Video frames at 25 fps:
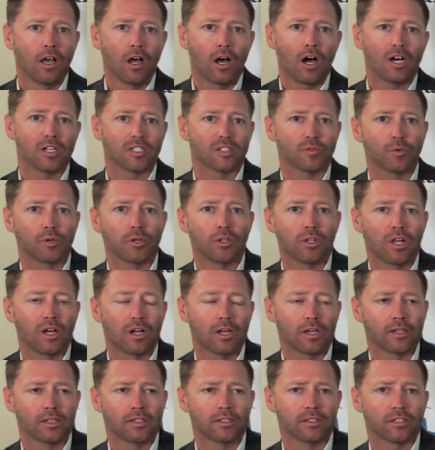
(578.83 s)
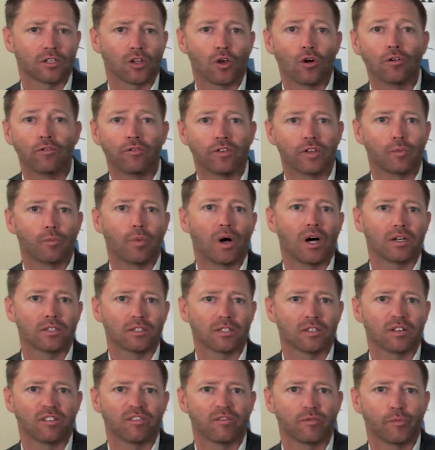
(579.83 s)
hospitalized COVID
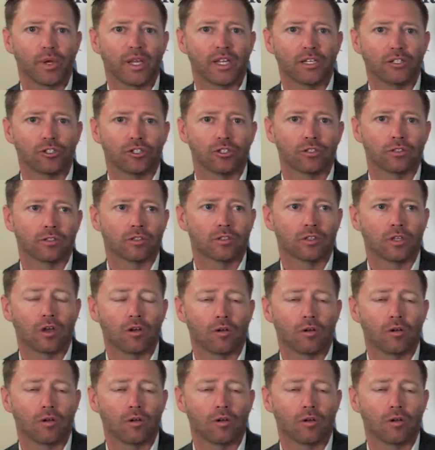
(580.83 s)
positive patients